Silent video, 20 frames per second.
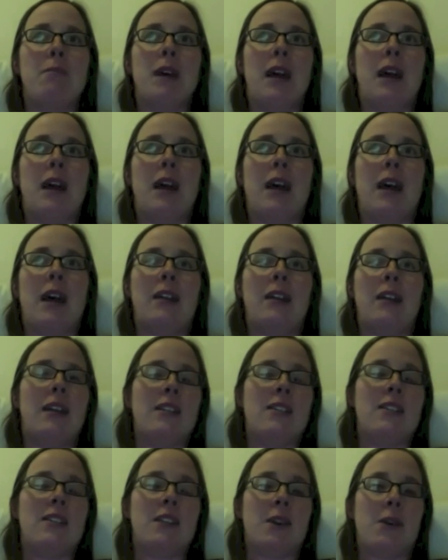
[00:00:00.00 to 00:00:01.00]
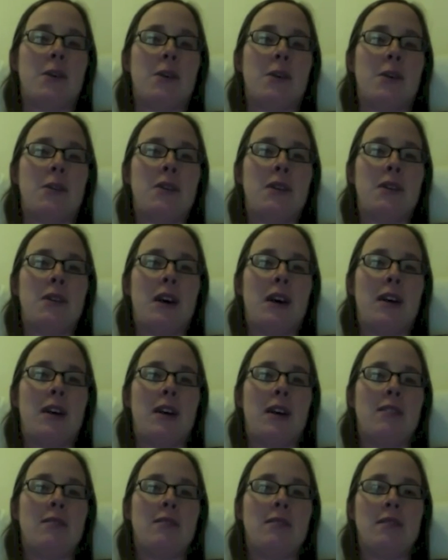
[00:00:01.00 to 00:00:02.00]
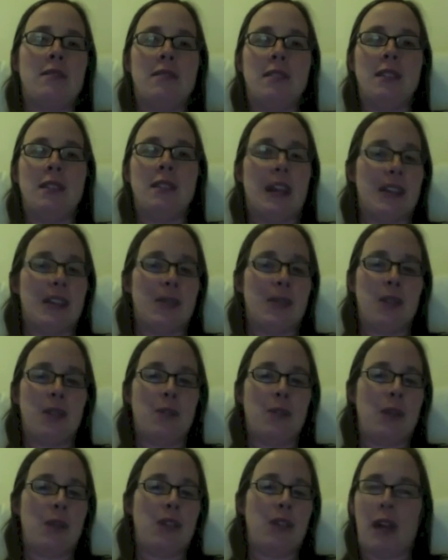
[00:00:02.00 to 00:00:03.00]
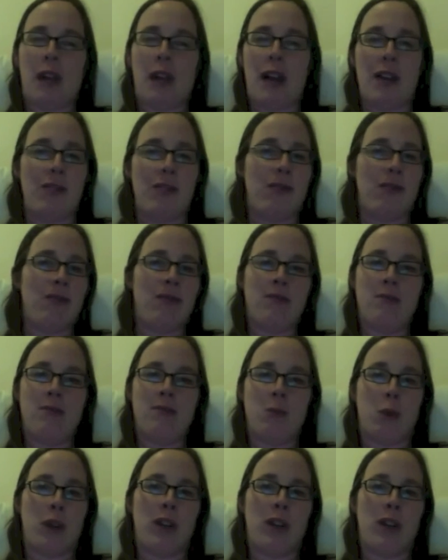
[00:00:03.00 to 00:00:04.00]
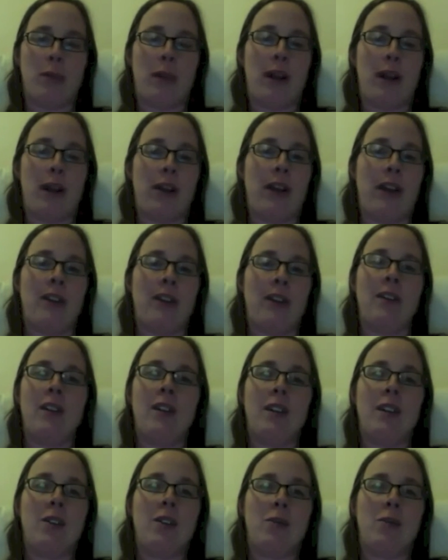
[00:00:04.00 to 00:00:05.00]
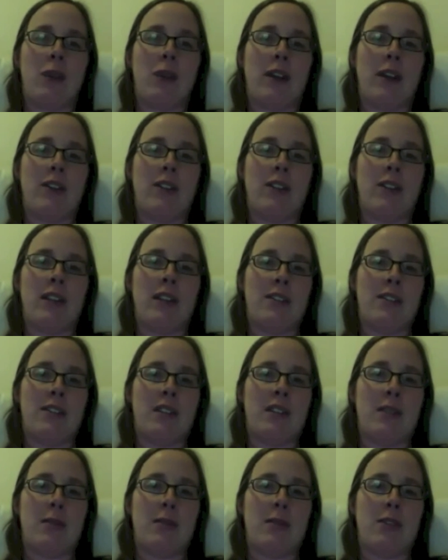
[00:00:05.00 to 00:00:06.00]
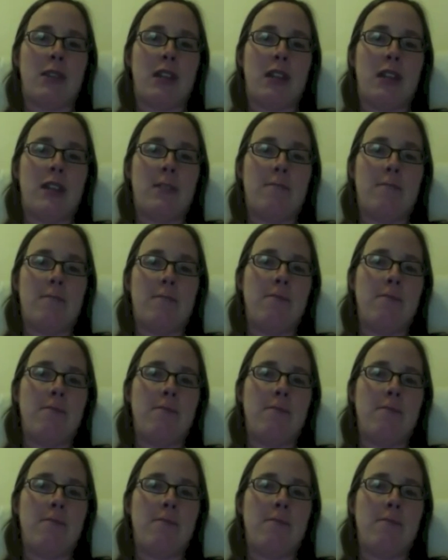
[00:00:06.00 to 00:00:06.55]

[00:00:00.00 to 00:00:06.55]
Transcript: and and so uh, yes, we we do a lot of work comparing radar to laser altimetry data.